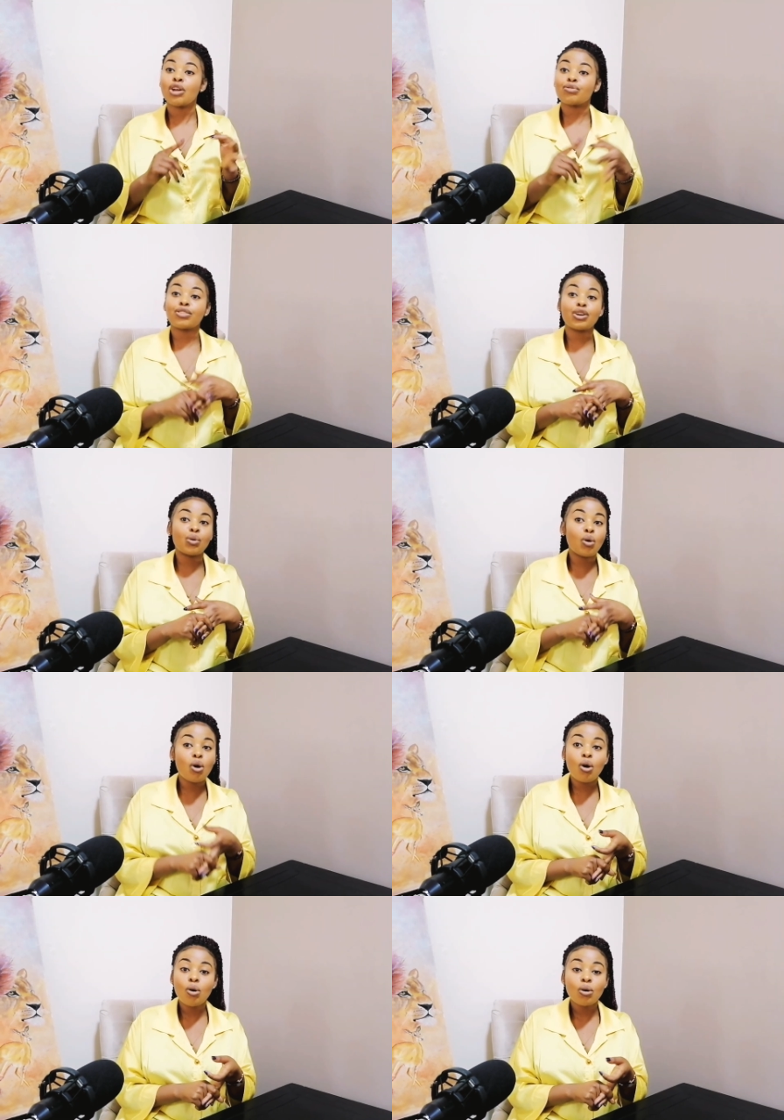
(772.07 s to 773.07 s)
If they
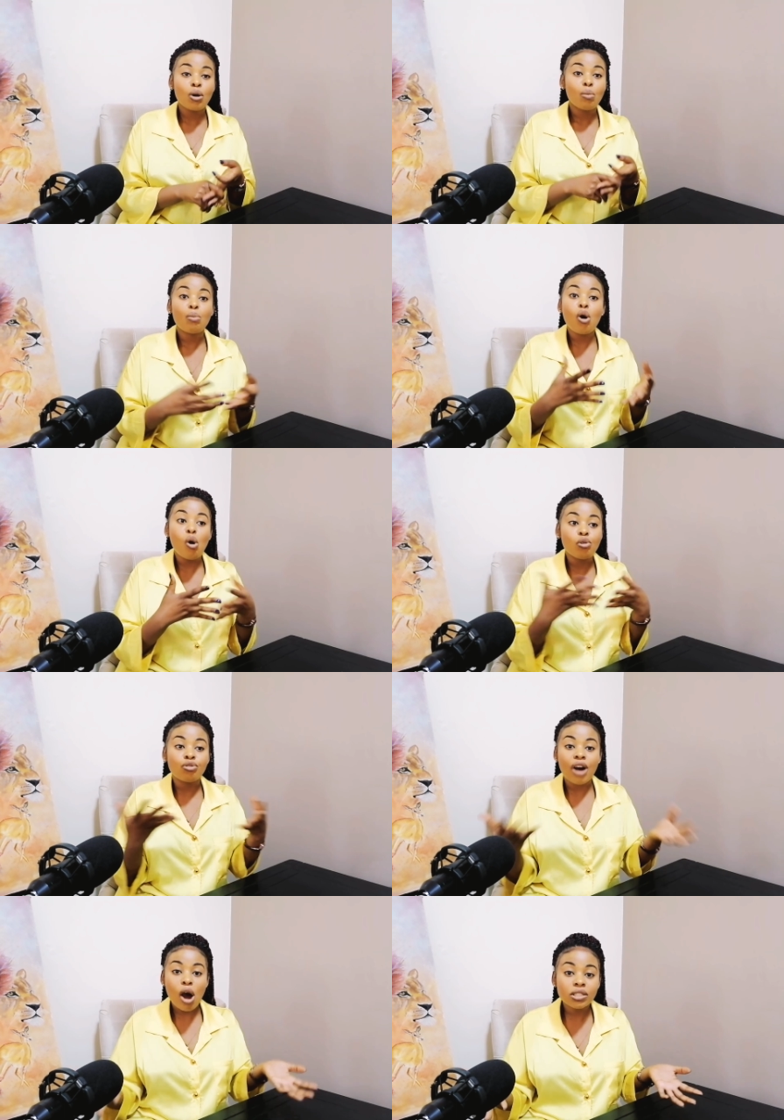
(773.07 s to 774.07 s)
go more
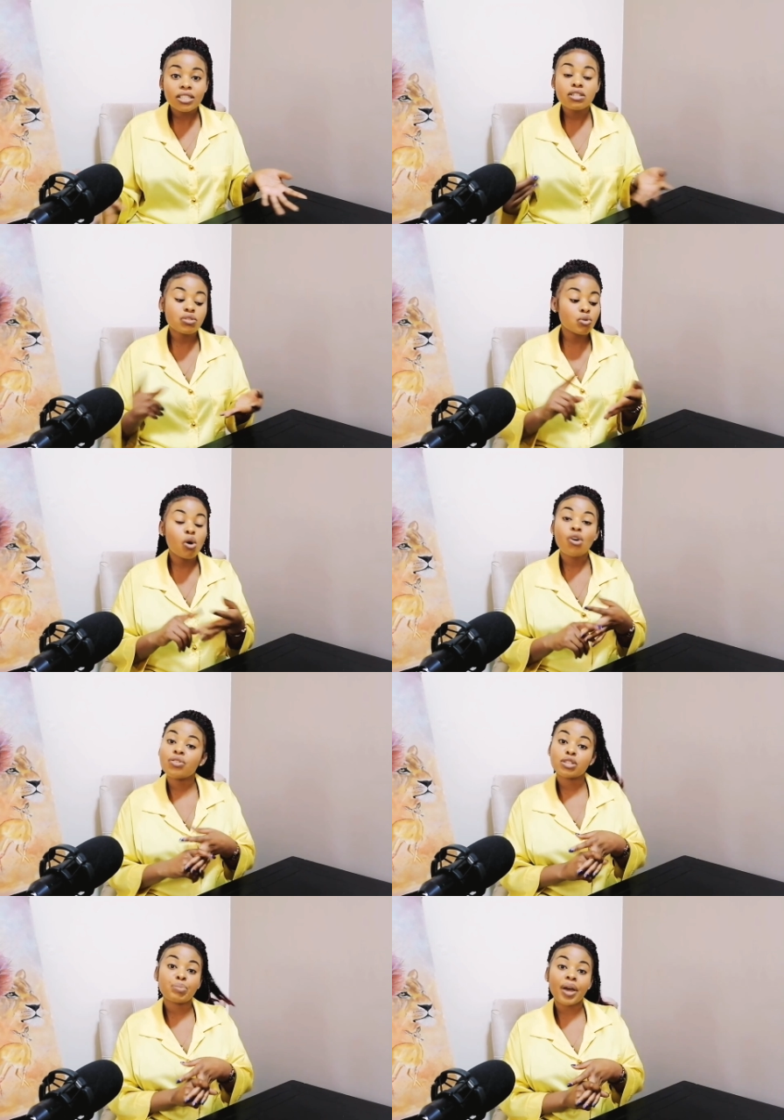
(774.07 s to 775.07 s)
of outings, you
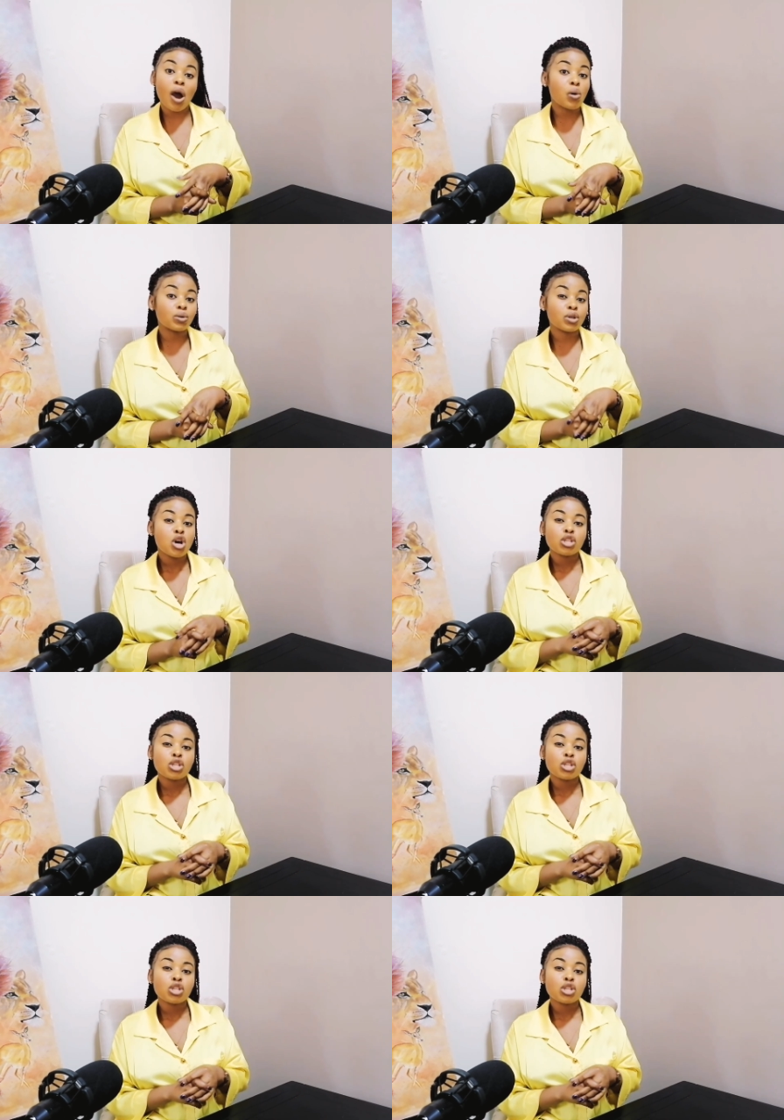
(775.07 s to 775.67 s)
always be out.